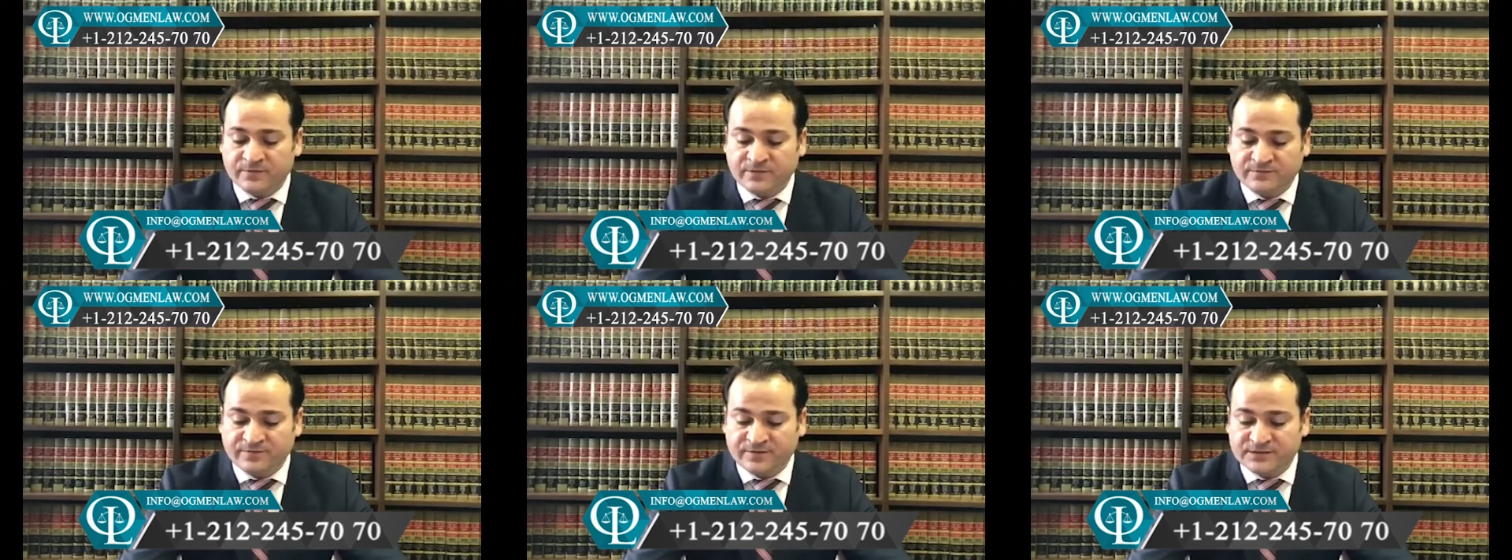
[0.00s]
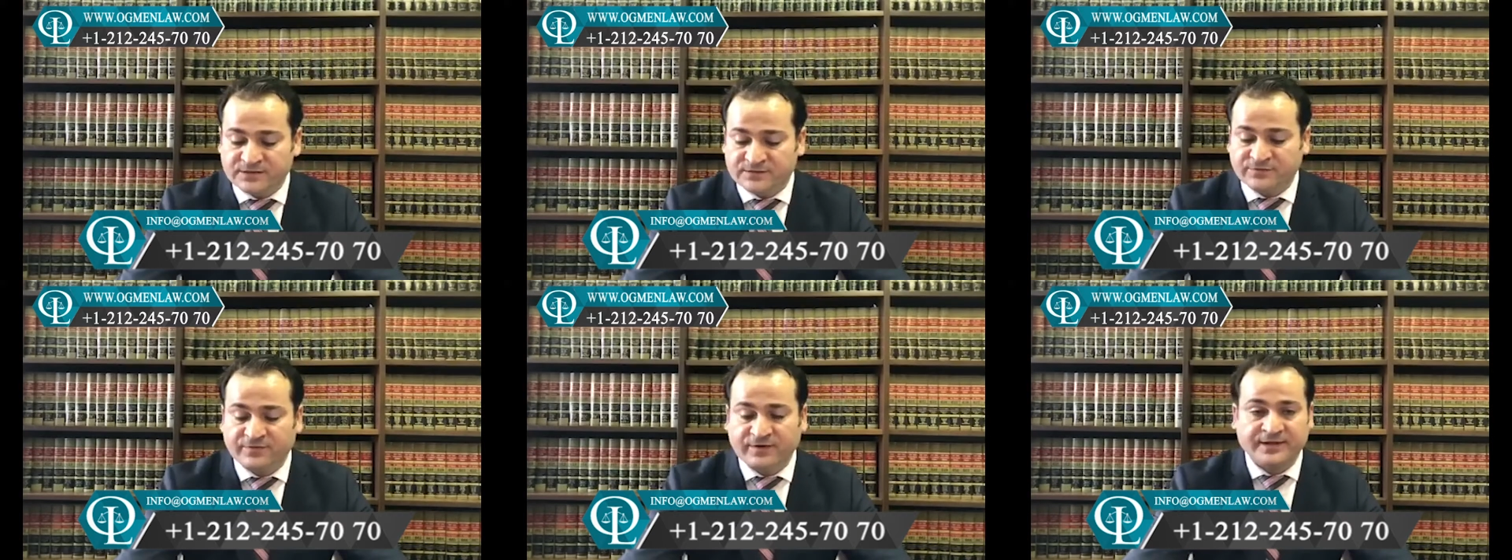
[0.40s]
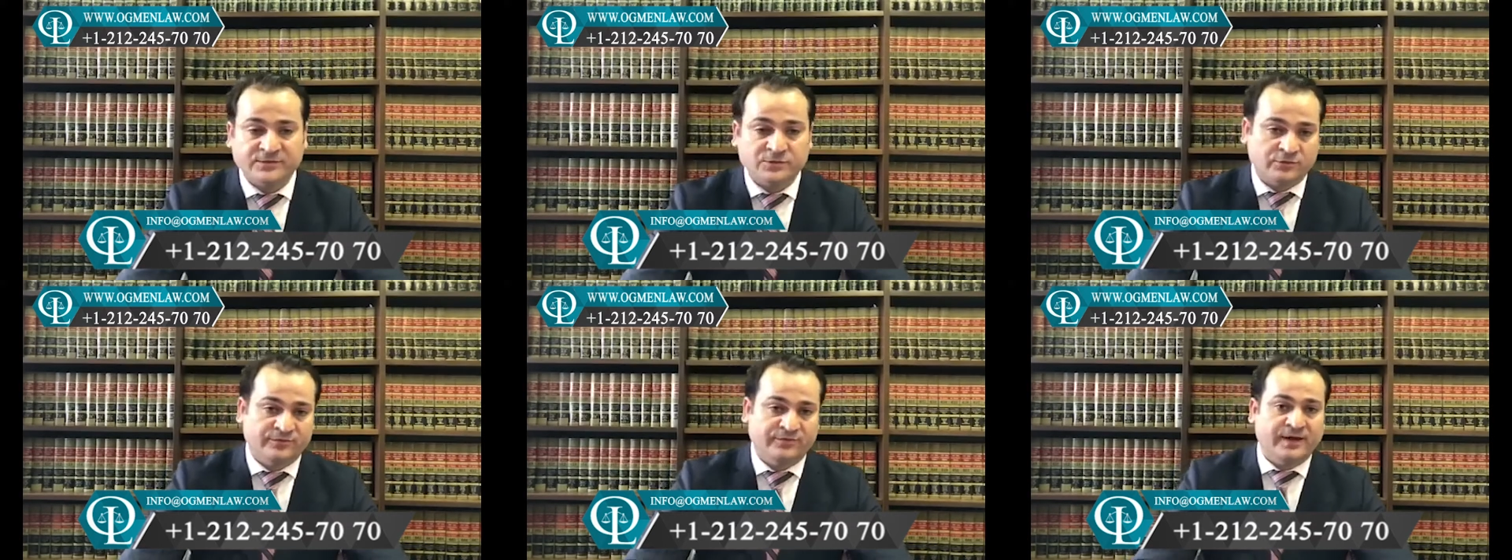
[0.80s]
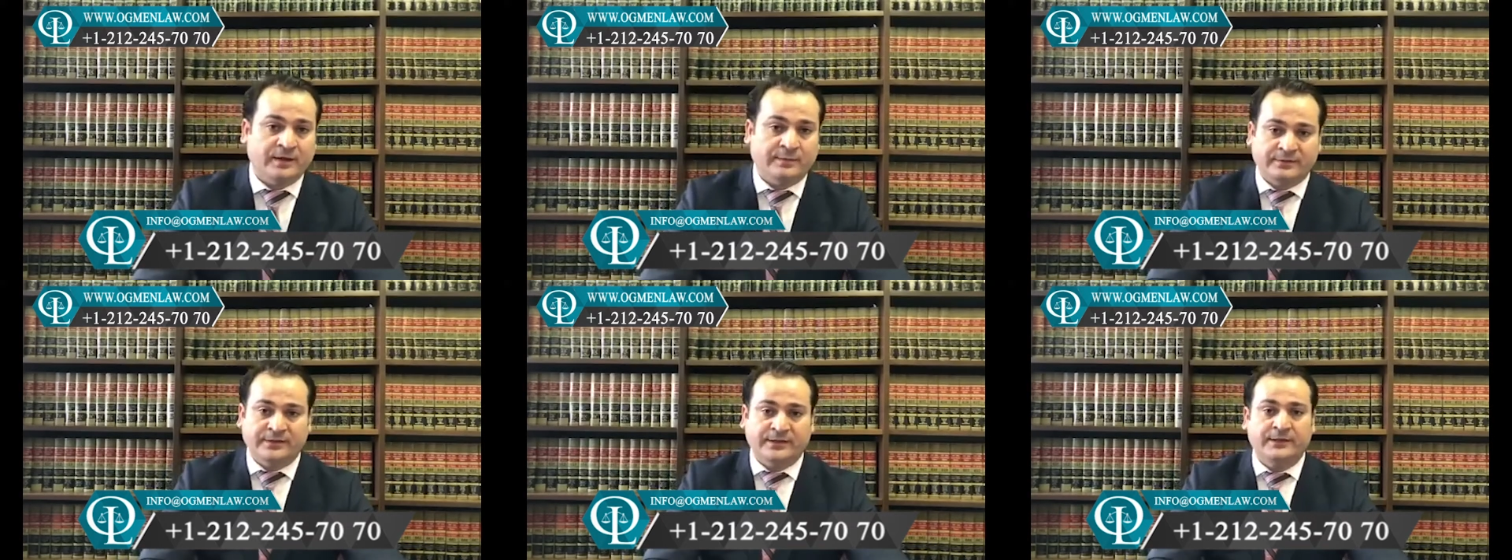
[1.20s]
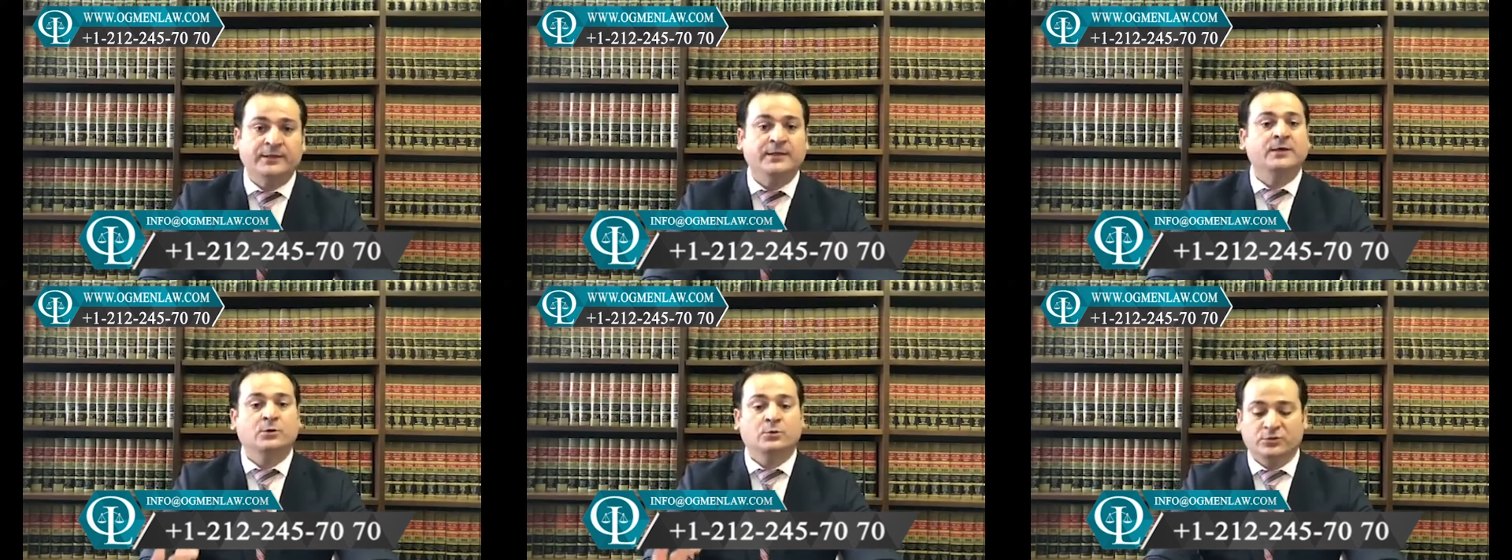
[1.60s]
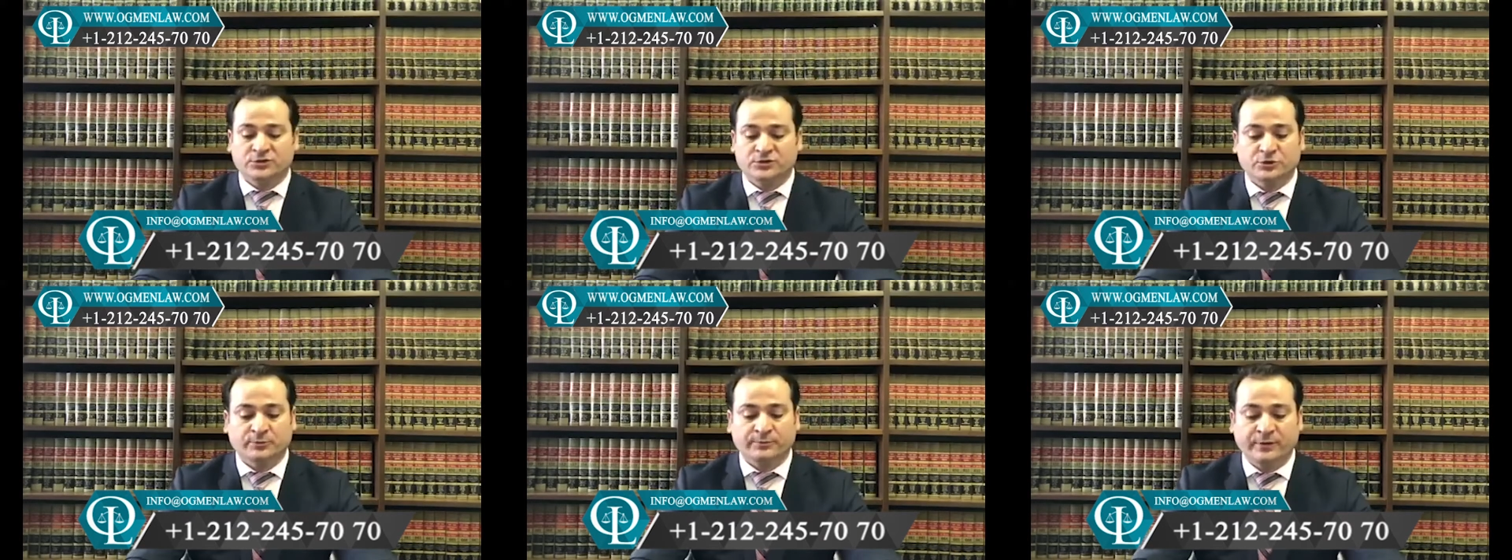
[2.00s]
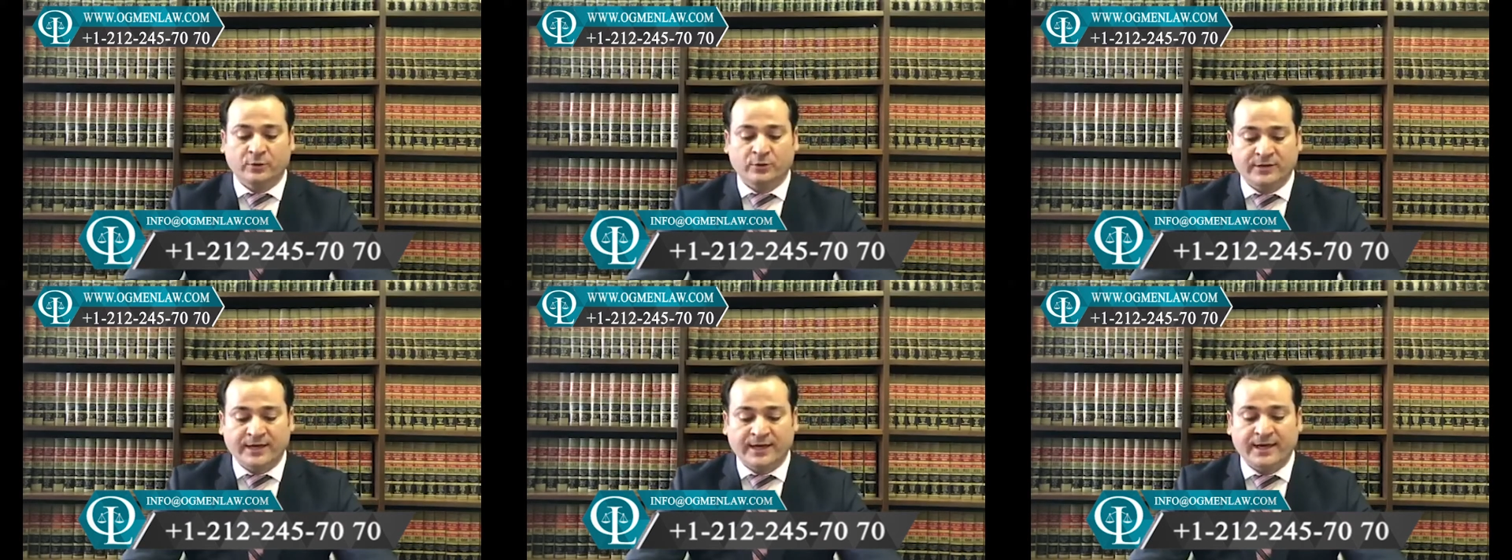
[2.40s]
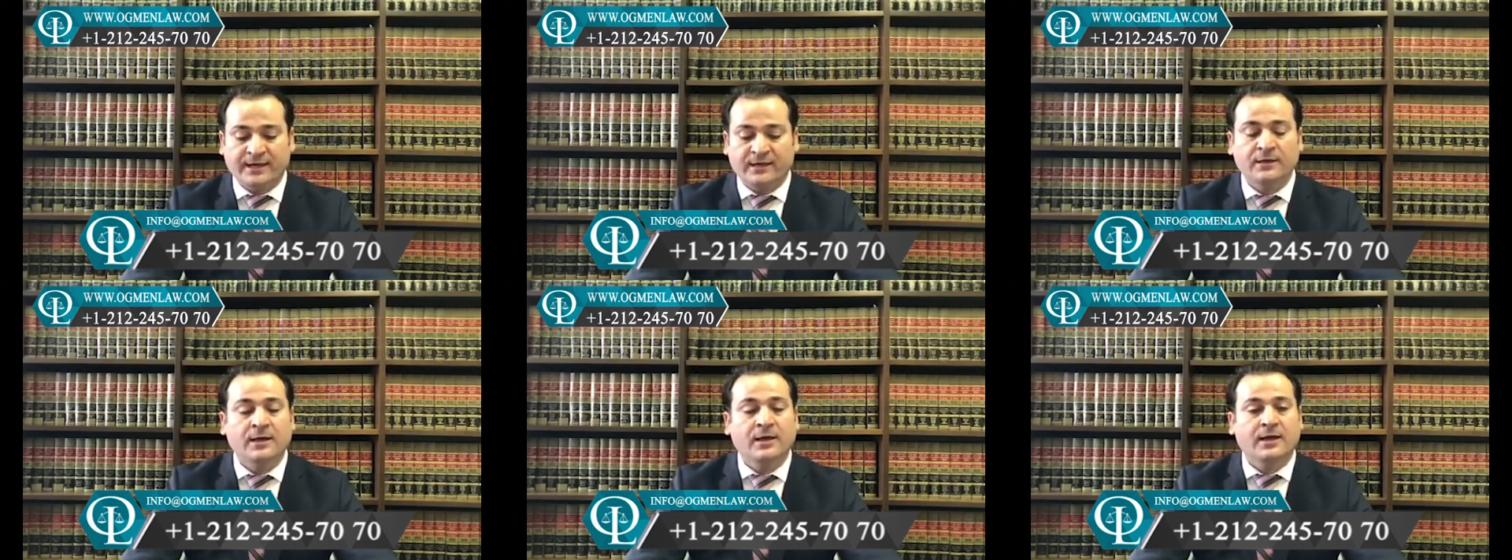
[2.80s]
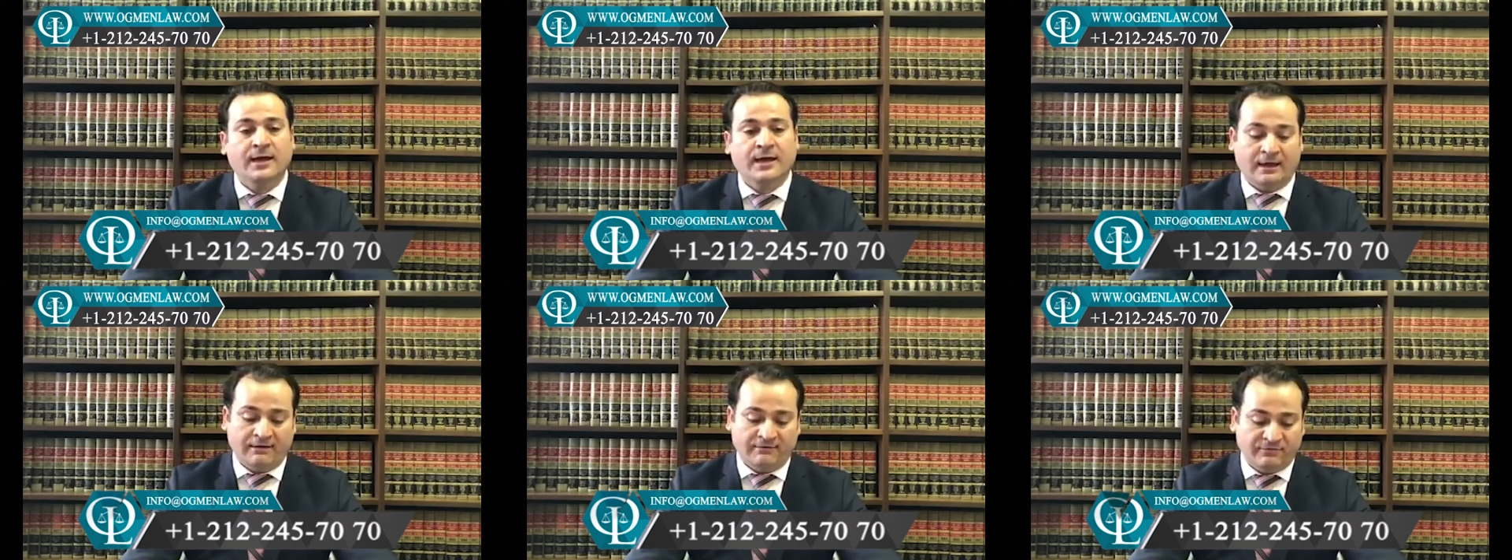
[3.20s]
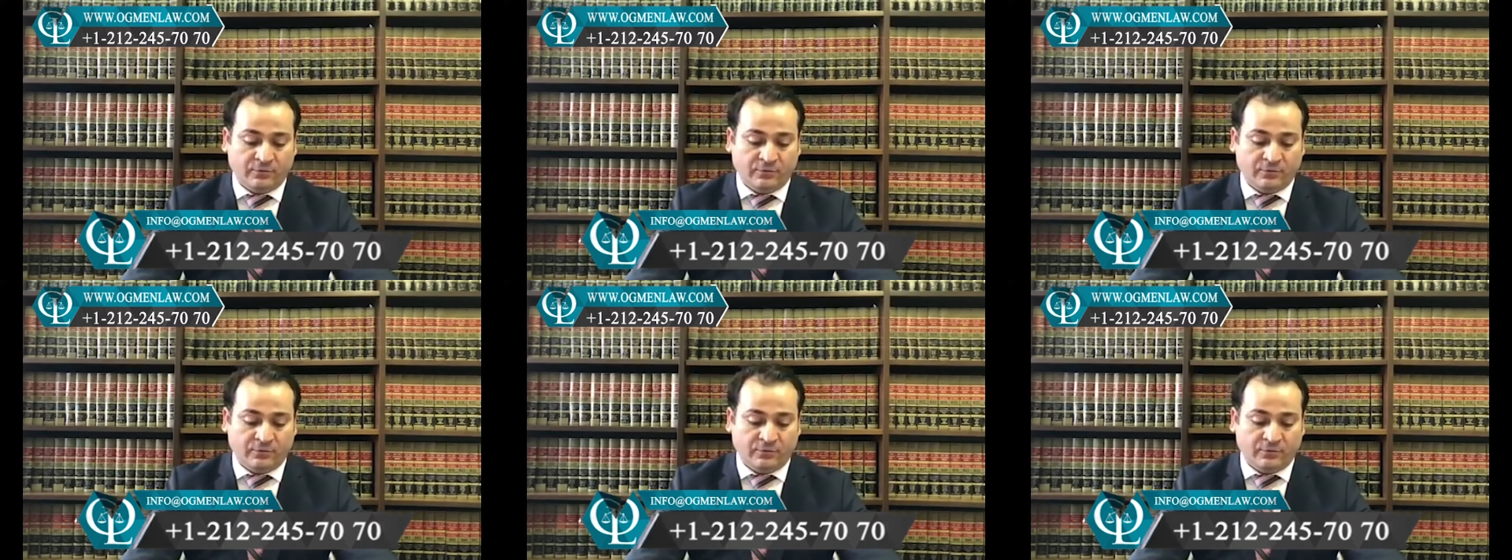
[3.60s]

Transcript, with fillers: visit friends or family which should be okay uh,